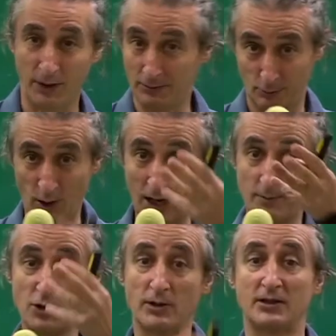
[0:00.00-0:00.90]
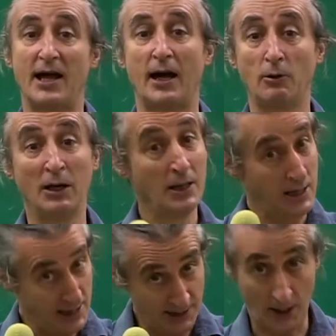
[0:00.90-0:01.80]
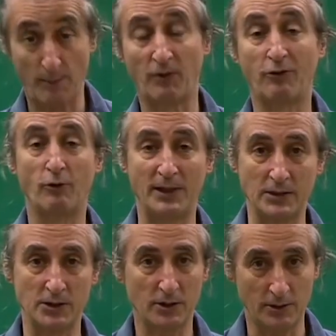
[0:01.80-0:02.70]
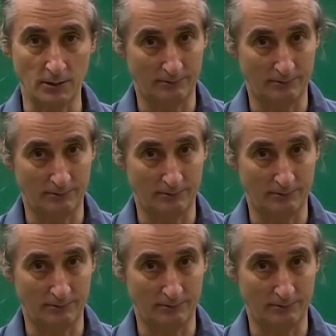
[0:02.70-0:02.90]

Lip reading: But what I'm doing now is I'm performing to you.